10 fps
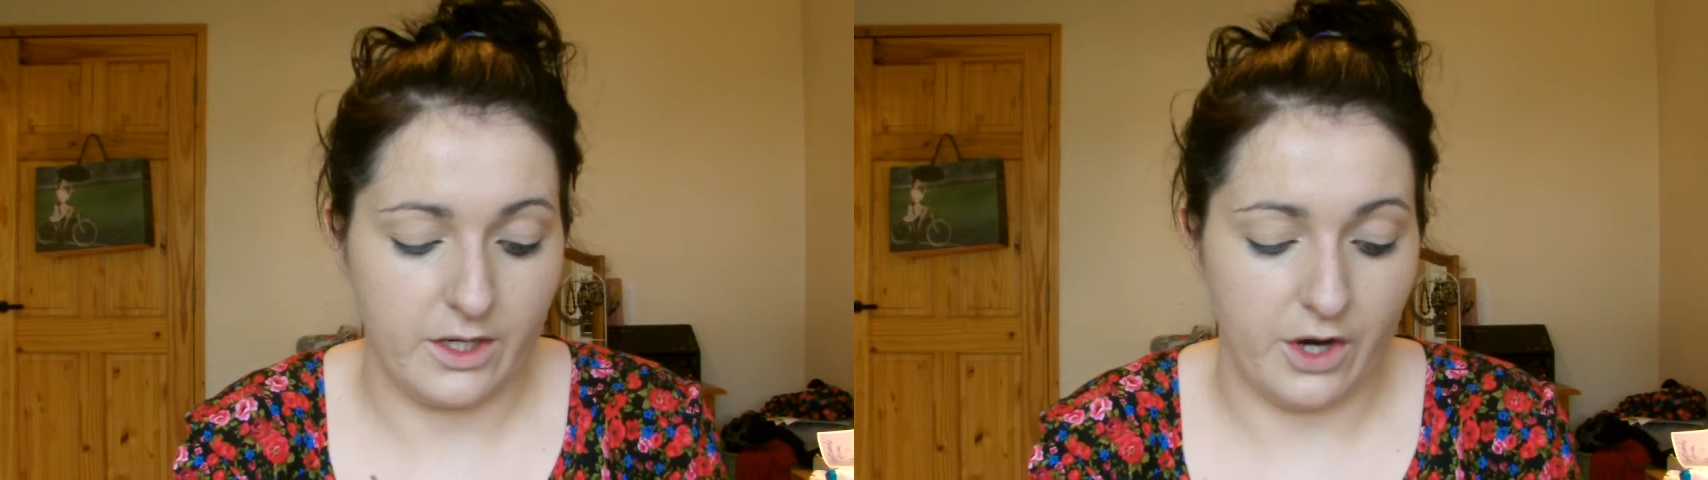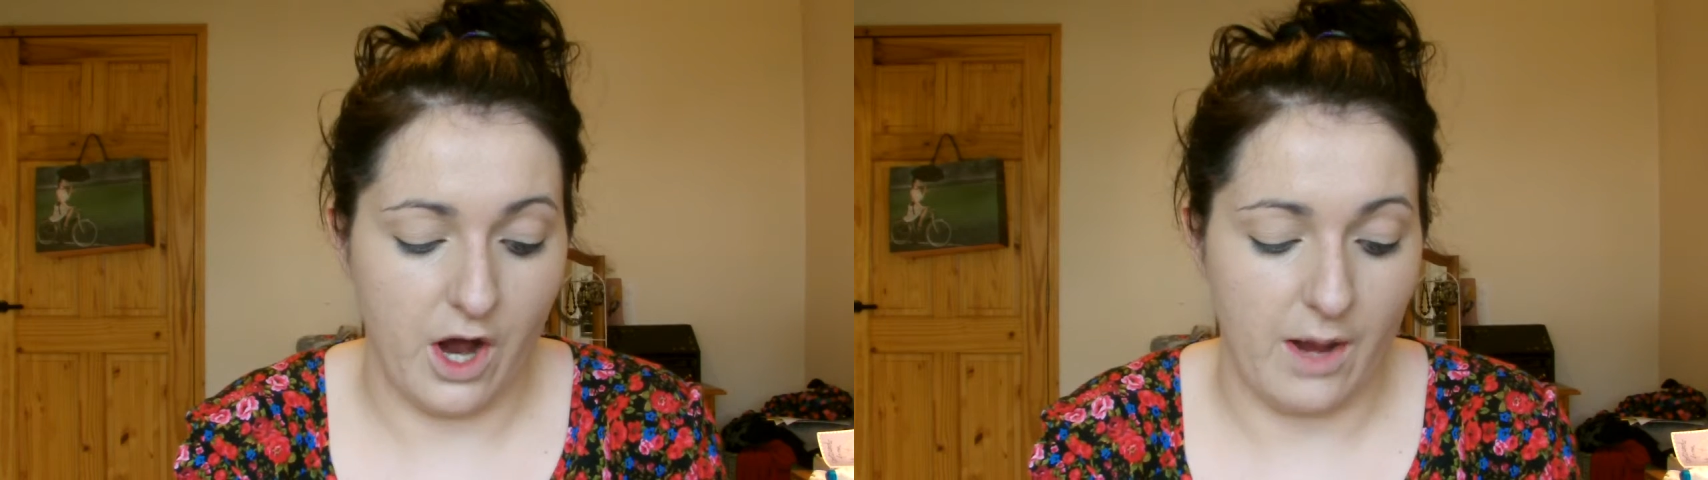
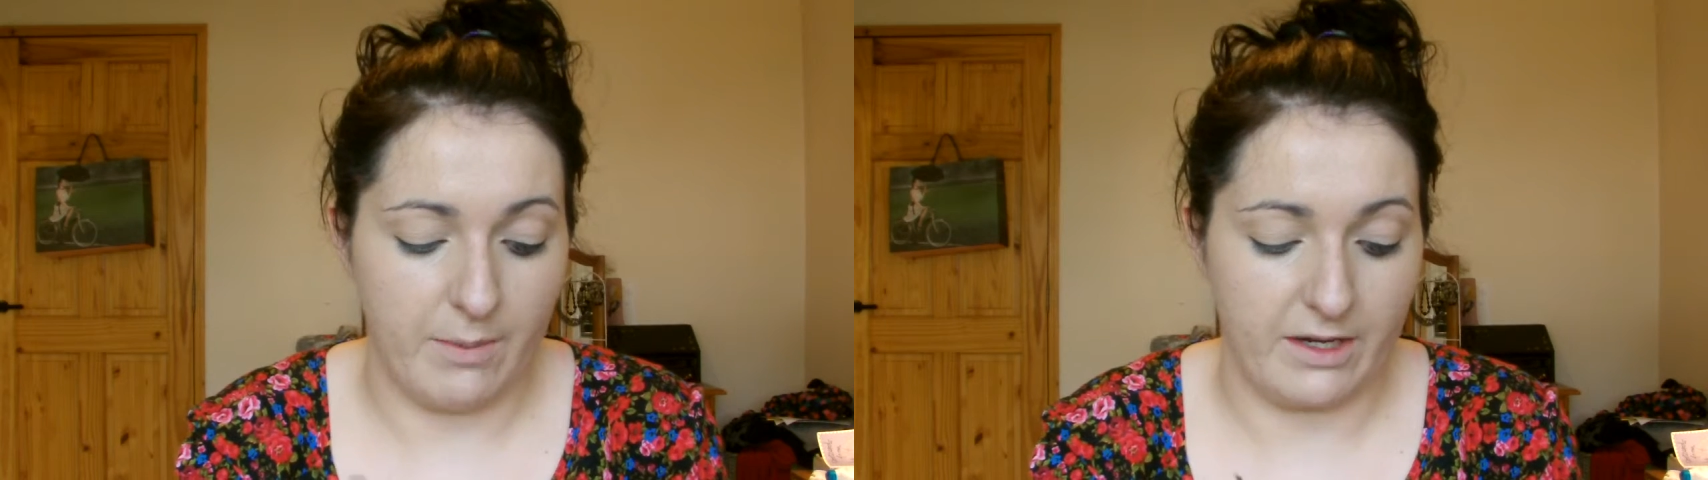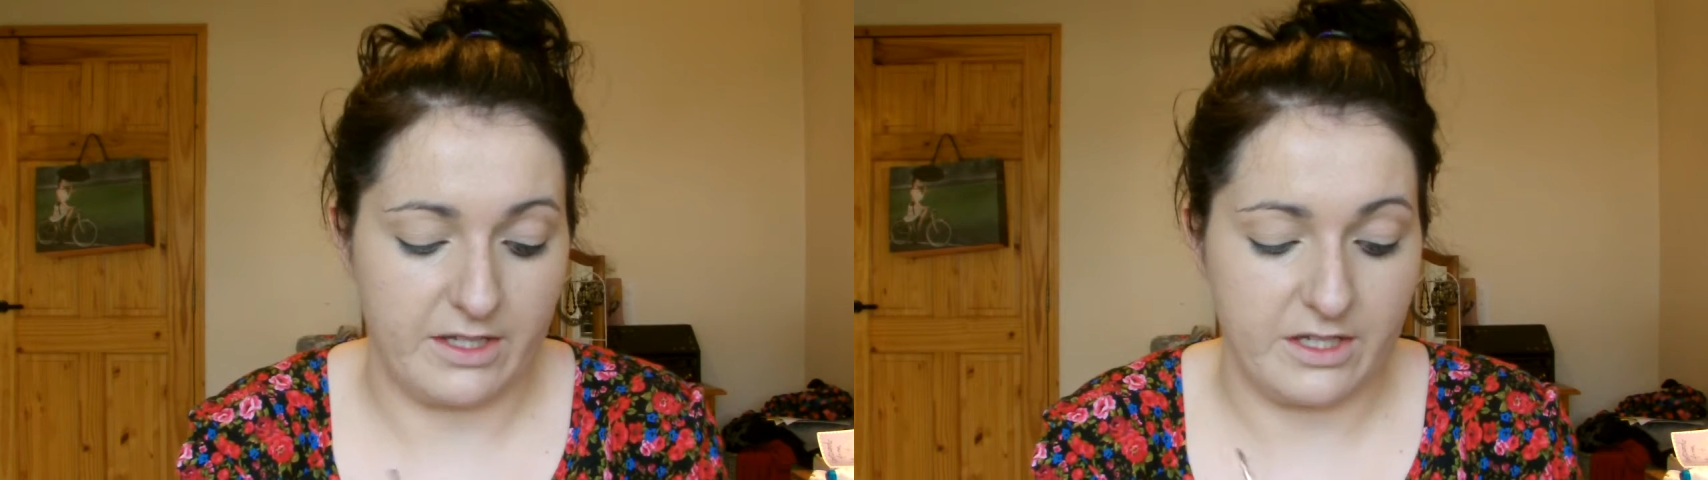your
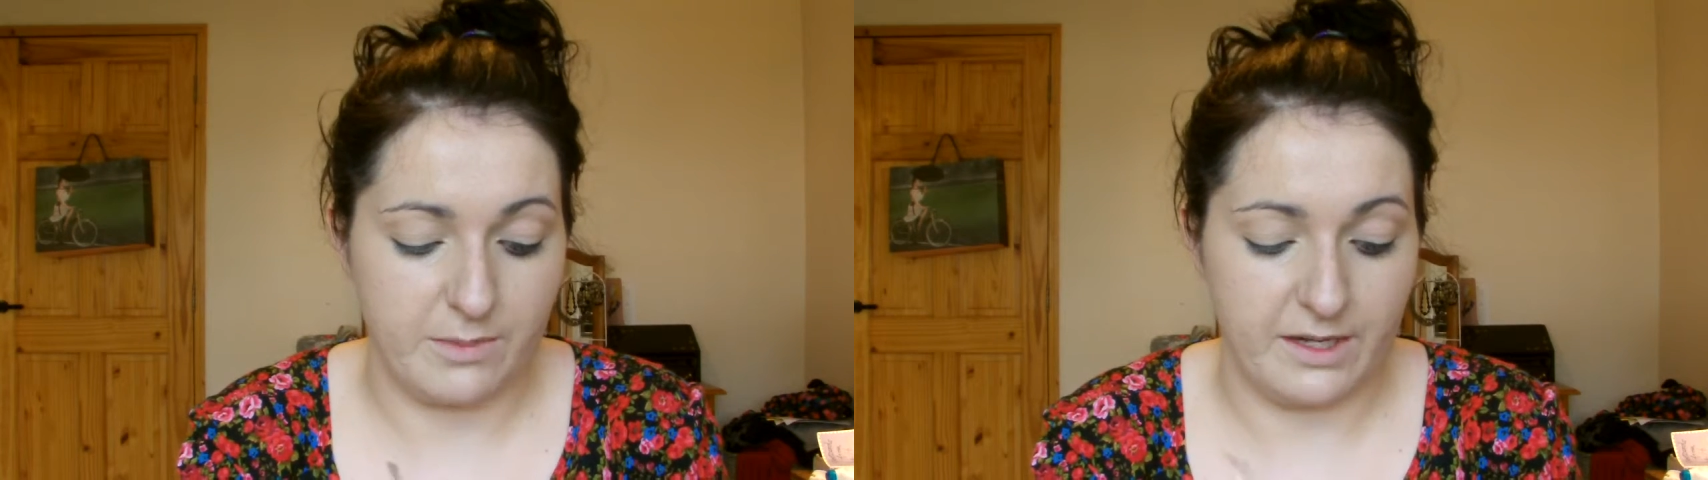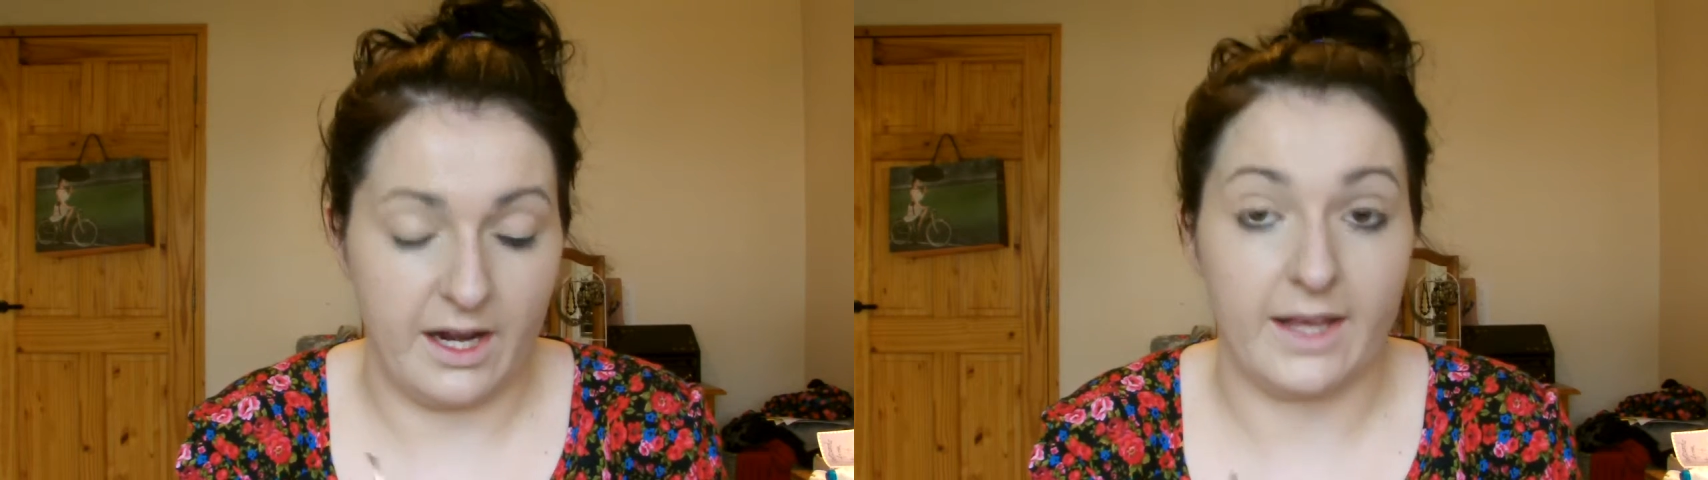eyebrows to
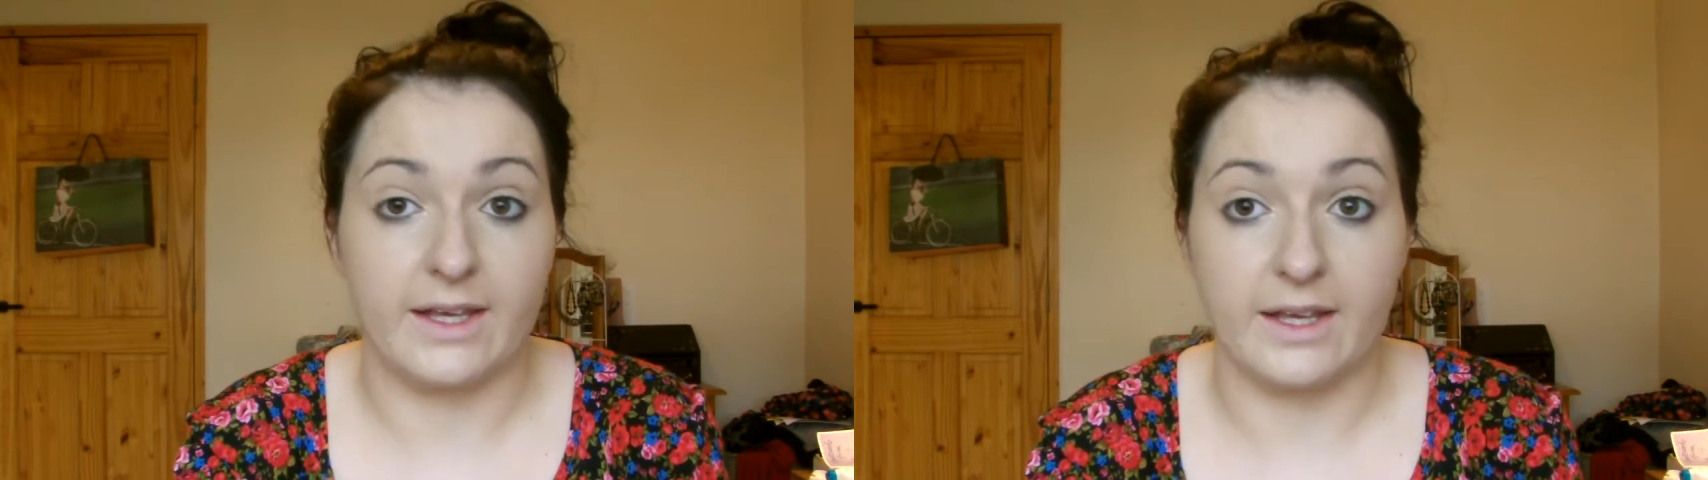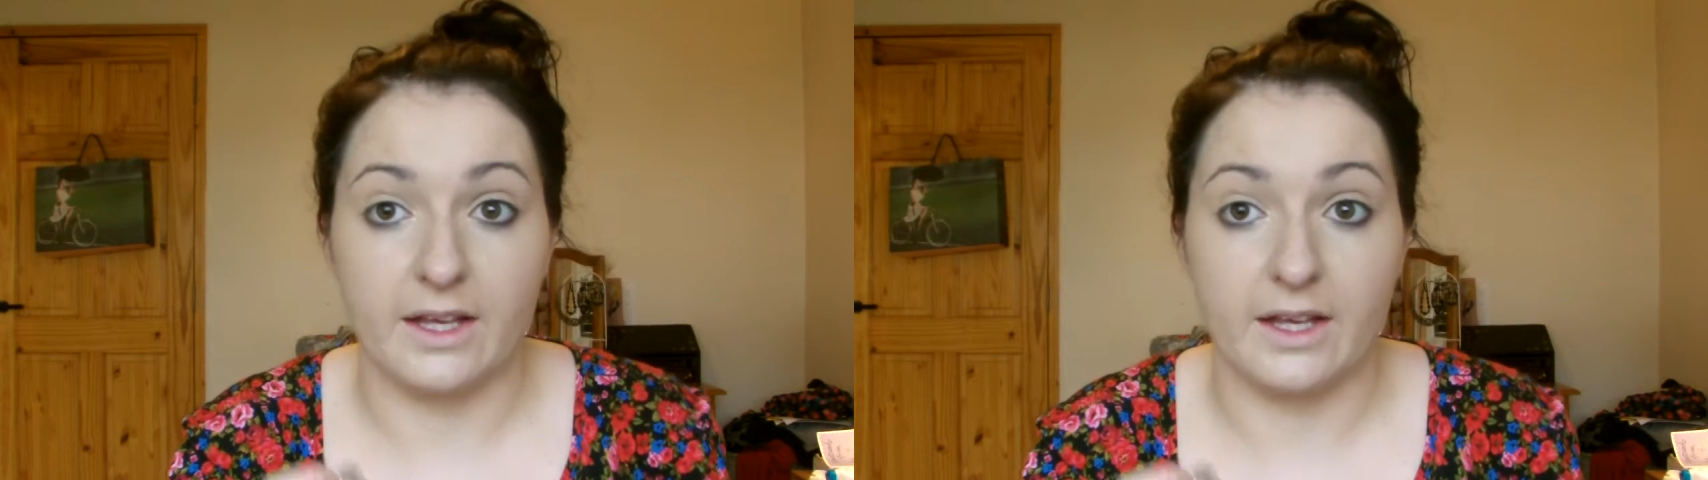be like